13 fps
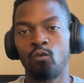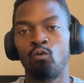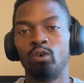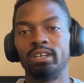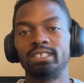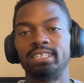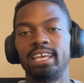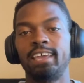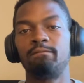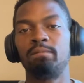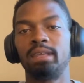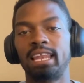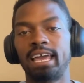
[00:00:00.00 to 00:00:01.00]
once
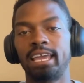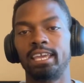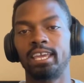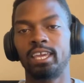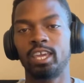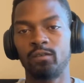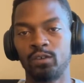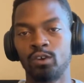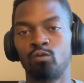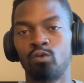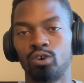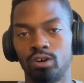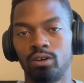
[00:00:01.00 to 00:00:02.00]
they've been like given the
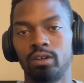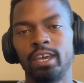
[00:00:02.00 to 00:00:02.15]
world.